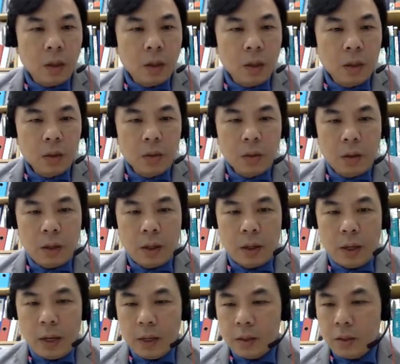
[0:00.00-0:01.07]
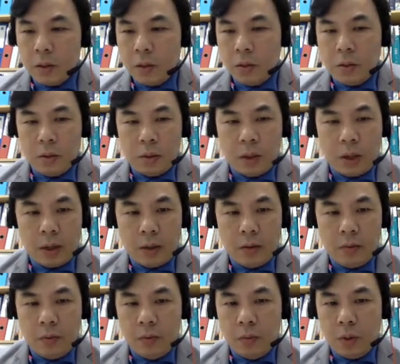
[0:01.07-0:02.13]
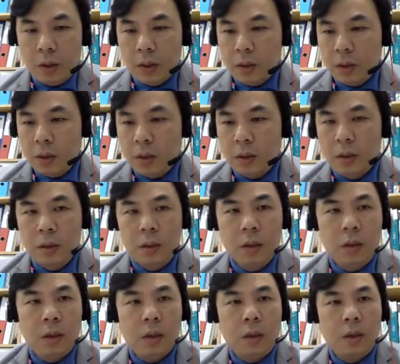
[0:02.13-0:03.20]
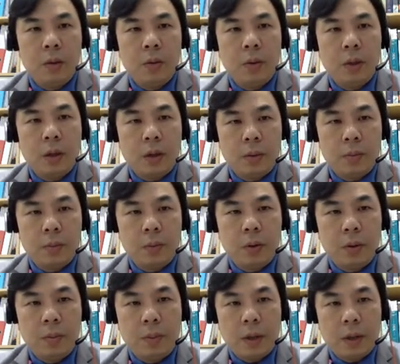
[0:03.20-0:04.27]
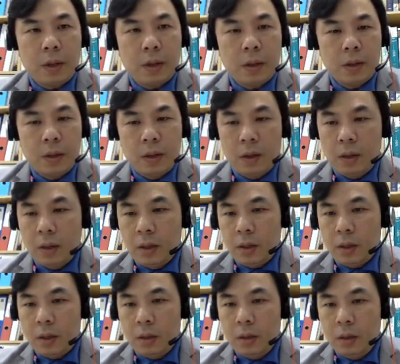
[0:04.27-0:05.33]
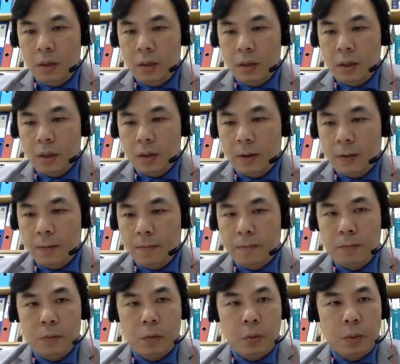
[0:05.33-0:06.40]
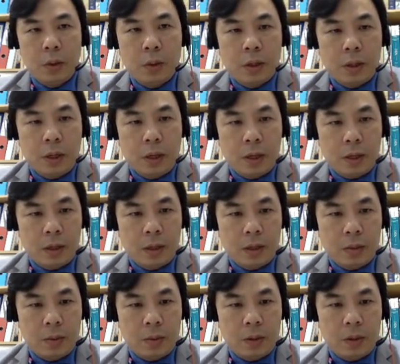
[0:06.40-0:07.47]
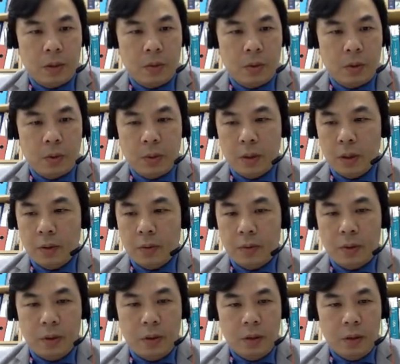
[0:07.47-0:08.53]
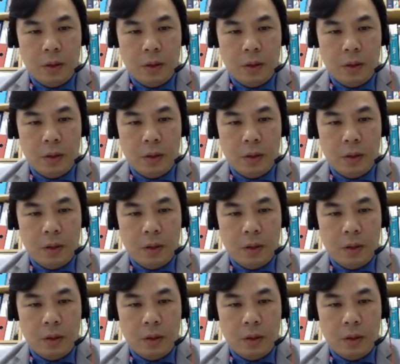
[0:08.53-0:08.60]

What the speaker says: So at x equal to negative 1 here, we can put it back here. We will get, let me see what do we have here.